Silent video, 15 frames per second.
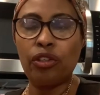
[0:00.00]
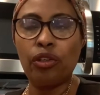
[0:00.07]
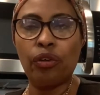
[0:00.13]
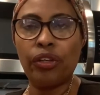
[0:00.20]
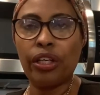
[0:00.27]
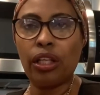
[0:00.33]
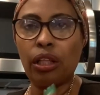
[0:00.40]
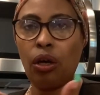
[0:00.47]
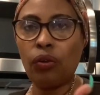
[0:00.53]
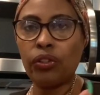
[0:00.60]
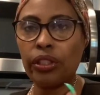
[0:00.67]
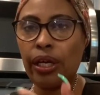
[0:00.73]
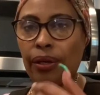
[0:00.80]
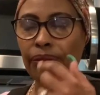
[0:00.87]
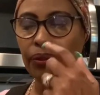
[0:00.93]
You know, they're
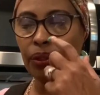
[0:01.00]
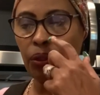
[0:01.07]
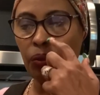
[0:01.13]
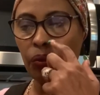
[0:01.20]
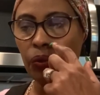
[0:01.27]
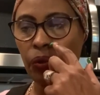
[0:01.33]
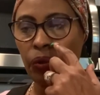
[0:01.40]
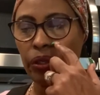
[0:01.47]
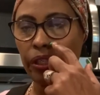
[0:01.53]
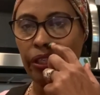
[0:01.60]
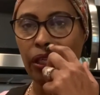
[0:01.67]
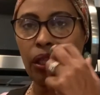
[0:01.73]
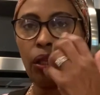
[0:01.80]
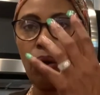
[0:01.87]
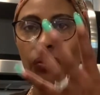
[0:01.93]
closing down schools or
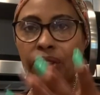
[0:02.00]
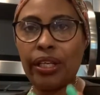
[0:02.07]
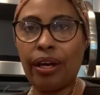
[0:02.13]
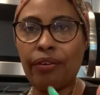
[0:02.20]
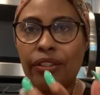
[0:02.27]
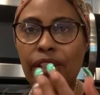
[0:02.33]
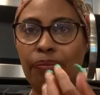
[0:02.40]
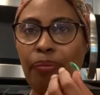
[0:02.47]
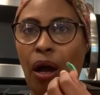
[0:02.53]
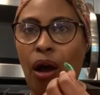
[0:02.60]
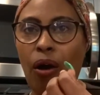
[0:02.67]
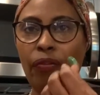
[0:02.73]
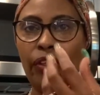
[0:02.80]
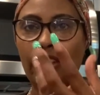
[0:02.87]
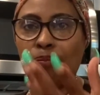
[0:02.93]
they're closing down these
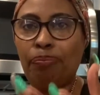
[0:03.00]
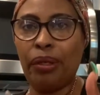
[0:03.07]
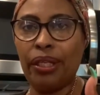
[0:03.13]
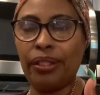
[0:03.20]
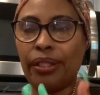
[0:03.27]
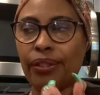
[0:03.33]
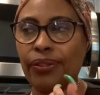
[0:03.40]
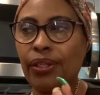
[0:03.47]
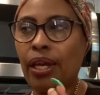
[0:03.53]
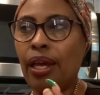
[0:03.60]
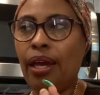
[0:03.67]
all these business